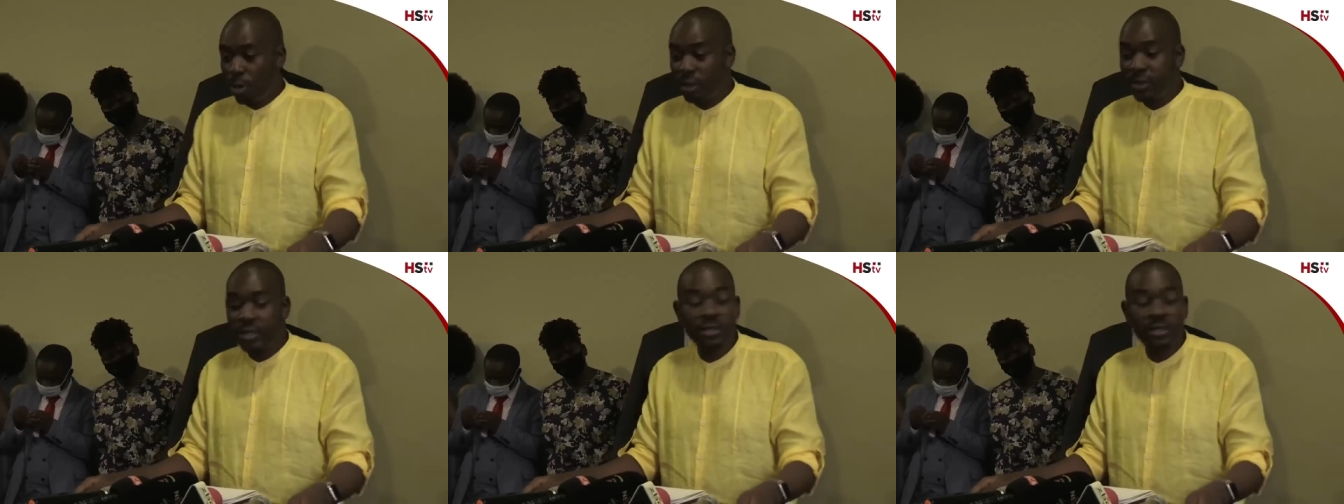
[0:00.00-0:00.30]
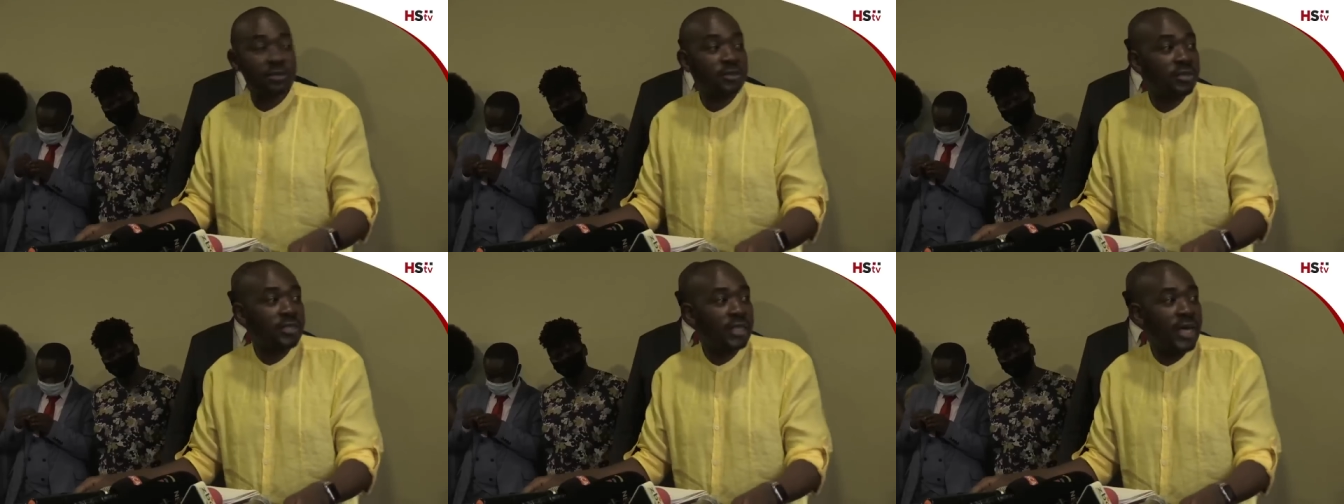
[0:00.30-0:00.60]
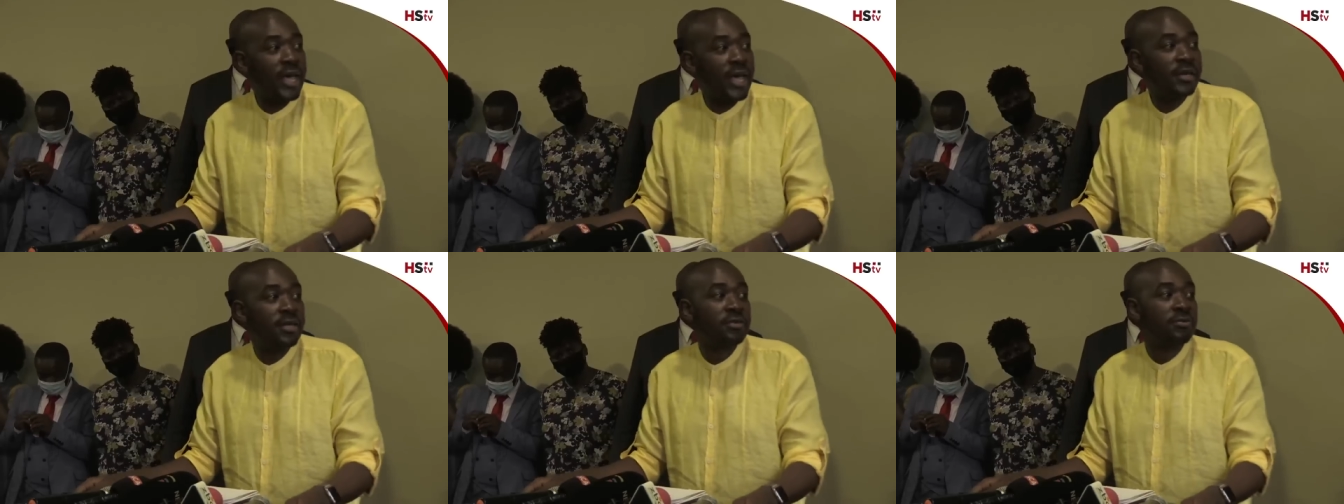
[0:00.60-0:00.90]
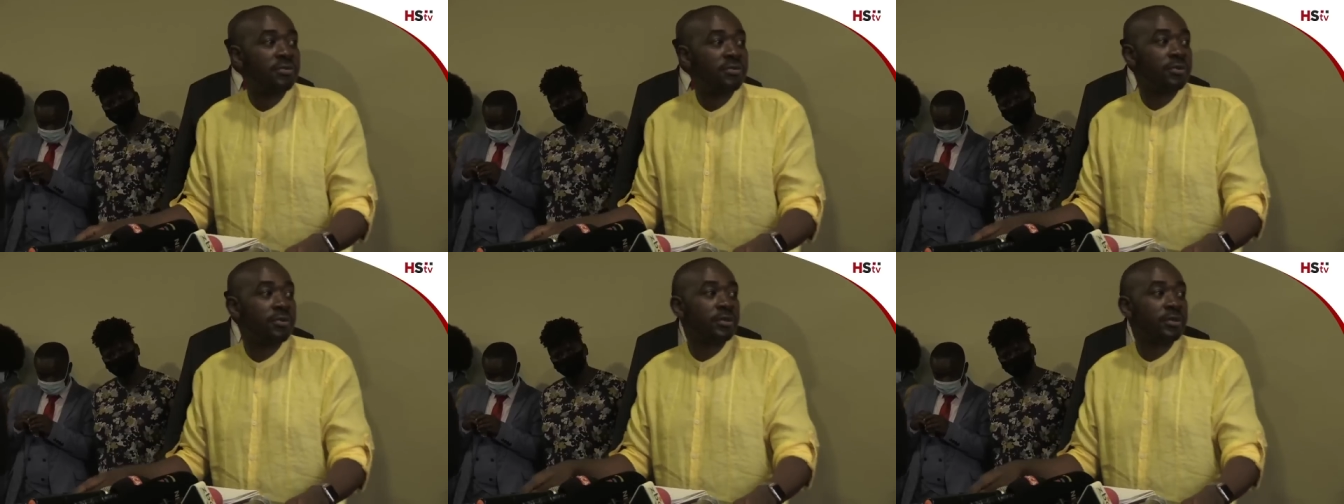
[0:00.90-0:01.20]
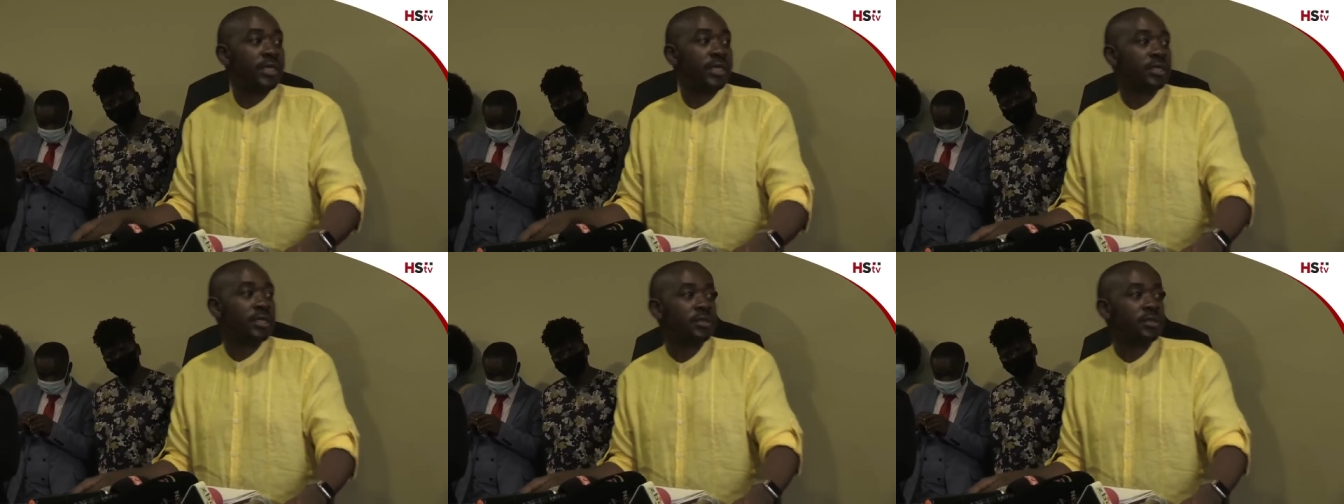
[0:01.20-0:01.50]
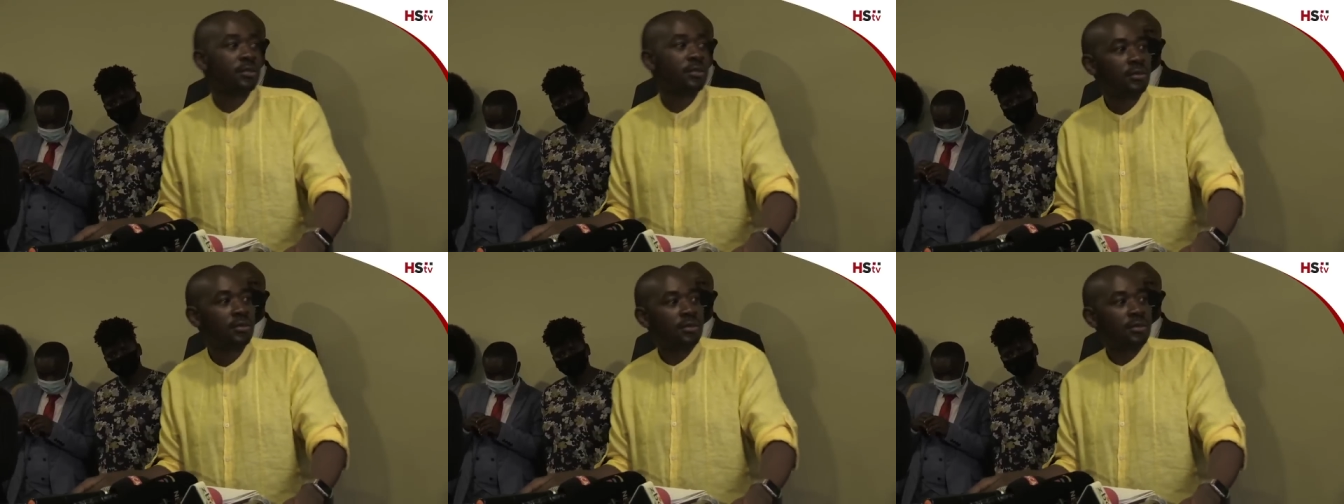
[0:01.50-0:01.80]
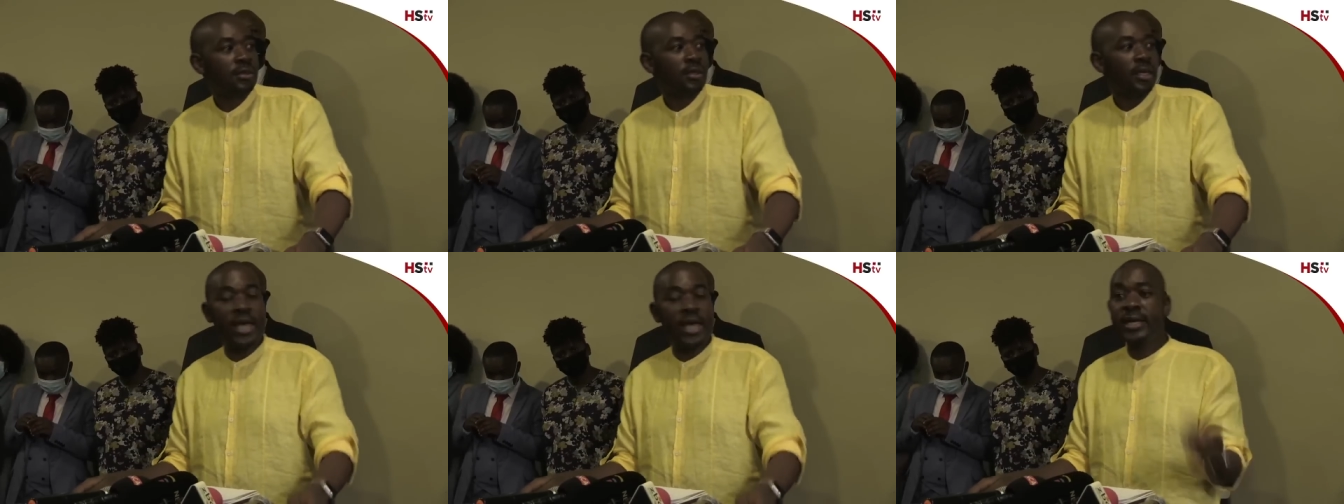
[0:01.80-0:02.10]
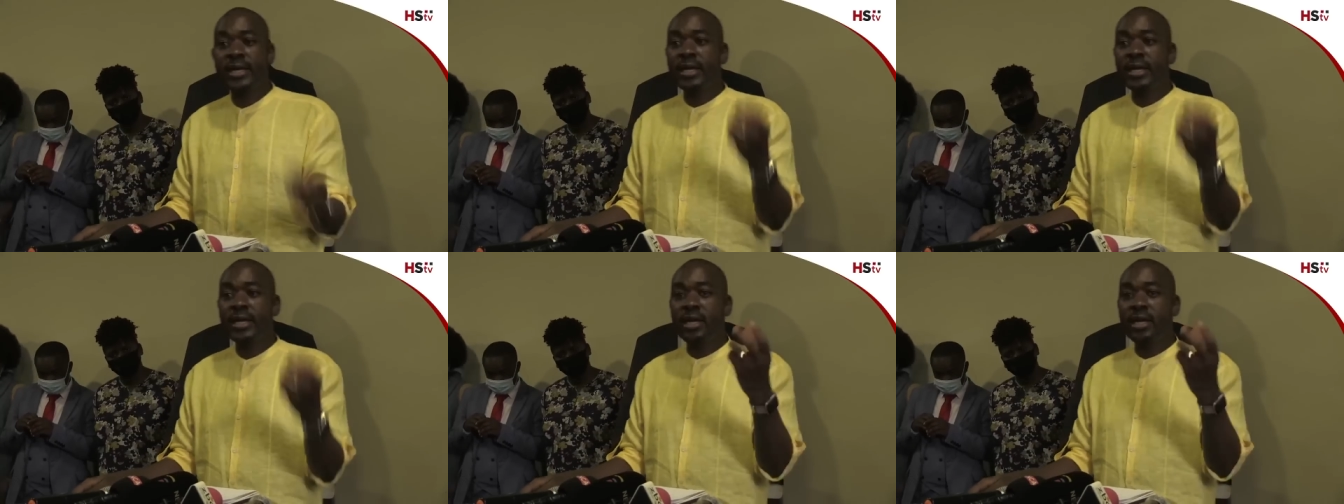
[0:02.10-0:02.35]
continue to try and infiltrate. Any